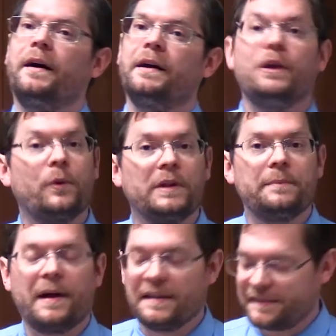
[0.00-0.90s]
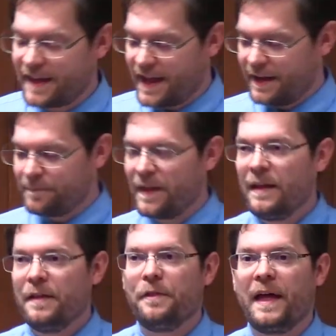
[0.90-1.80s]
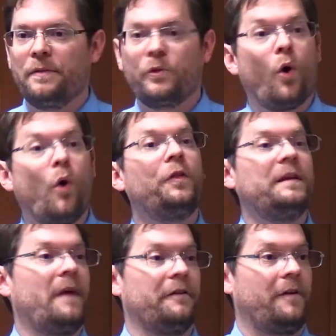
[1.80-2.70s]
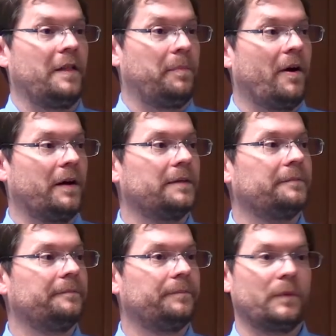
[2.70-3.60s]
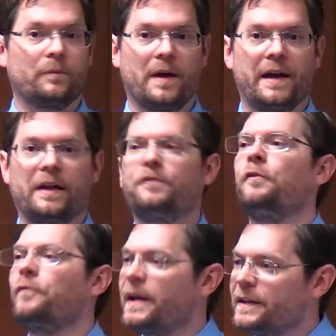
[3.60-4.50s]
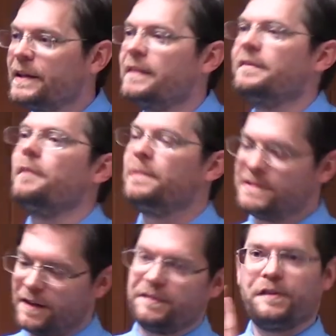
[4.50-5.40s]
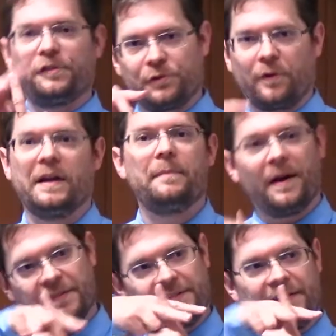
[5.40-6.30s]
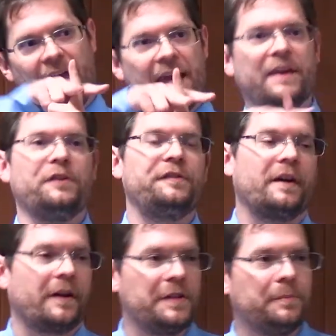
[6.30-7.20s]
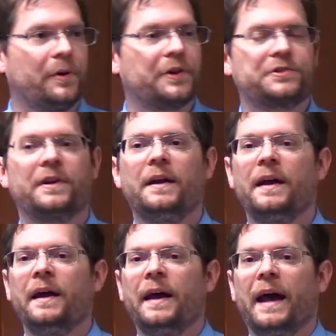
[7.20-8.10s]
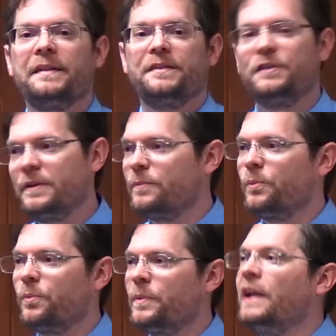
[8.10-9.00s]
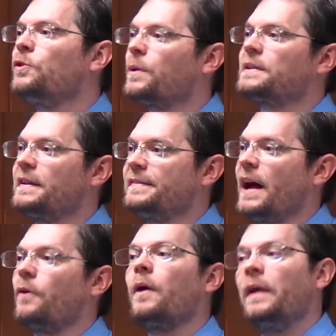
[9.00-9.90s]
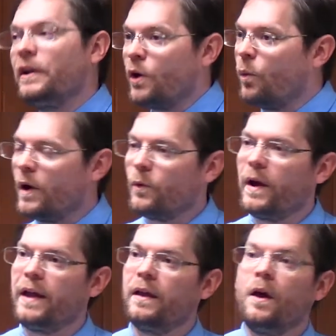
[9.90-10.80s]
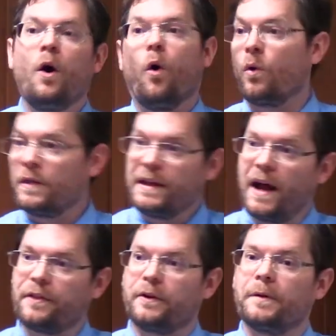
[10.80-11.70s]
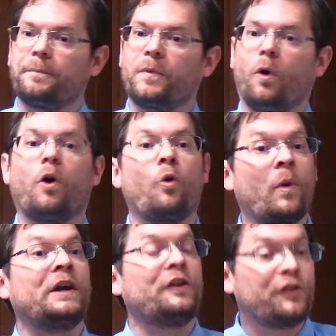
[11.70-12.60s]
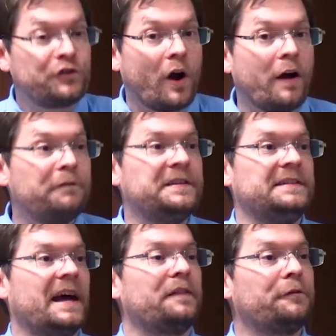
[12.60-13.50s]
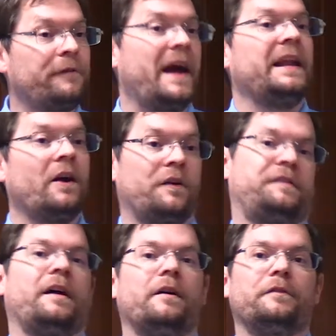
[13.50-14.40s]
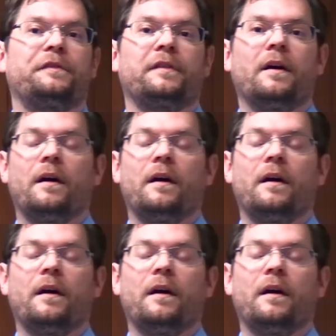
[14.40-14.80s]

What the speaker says: equally by state, then the whole thing might fall apart, right? And so Franklin gets up and tells this story about the snake who's stuck on the bush and says, we need to work this out, right? We need to go one way or the other, or we're going to starve to death fighting ourselves